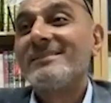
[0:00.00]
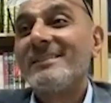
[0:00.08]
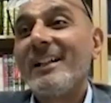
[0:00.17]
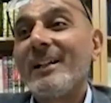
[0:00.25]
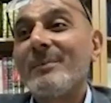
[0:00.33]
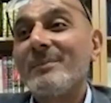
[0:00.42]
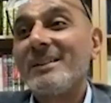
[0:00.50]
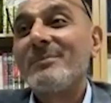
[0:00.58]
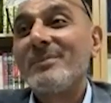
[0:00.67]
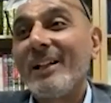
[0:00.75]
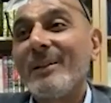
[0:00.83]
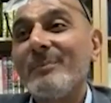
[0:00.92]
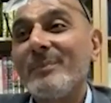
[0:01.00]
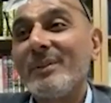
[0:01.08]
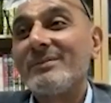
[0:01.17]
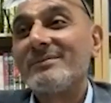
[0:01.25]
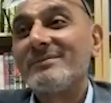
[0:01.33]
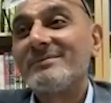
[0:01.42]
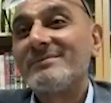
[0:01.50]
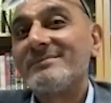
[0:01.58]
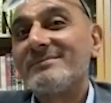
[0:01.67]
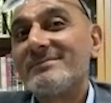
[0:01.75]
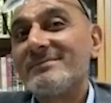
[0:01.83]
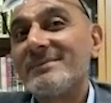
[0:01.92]
Ahmad ibn Hanbal.
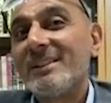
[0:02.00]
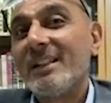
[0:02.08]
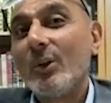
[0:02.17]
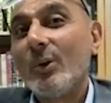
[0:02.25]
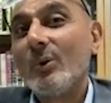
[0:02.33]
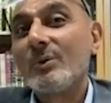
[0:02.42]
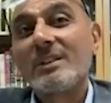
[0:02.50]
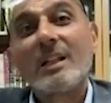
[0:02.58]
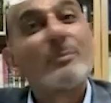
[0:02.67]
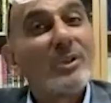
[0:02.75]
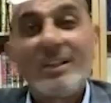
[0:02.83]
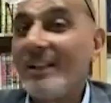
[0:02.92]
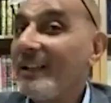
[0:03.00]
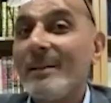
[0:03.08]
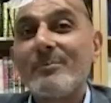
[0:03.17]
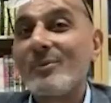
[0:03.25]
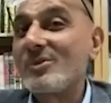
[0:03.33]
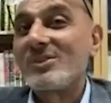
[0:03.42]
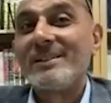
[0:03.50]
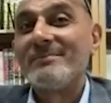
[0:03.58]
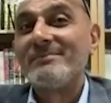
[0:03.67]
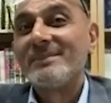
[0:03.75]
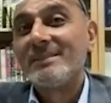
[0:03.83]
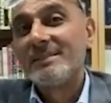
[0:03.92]
Yeah, older than Bukhari and Muslim.